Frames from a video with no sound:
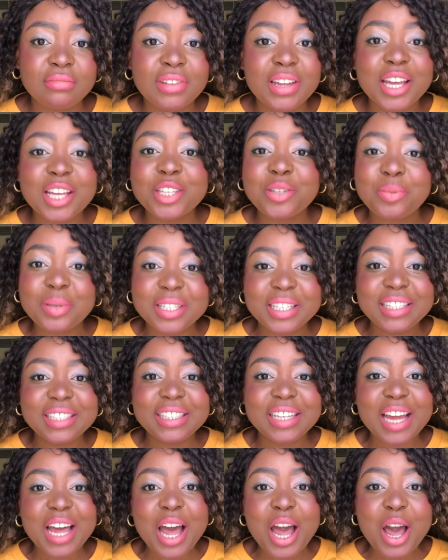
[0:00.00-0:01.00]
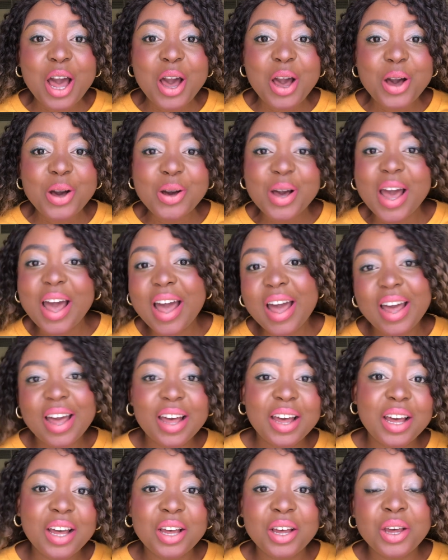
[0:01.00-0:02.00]
Especially now,
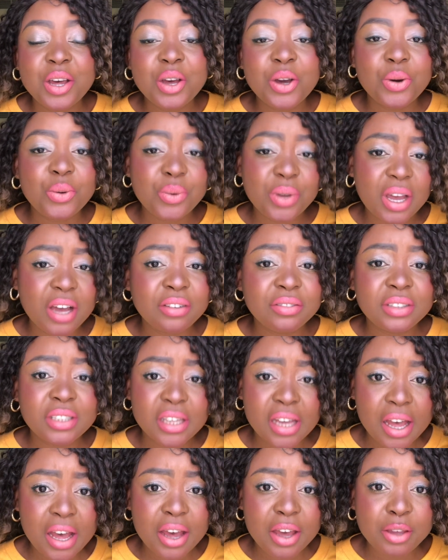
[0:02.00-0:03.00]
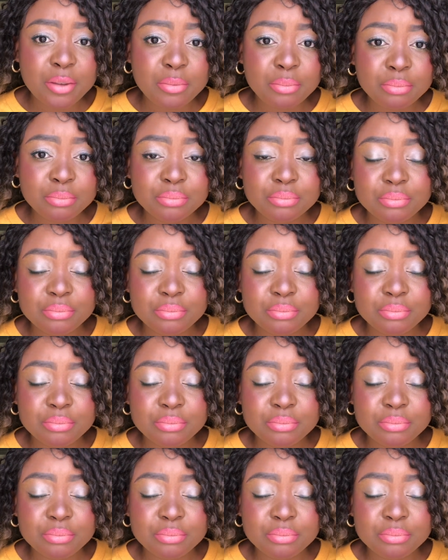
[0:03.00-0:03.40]
we have time.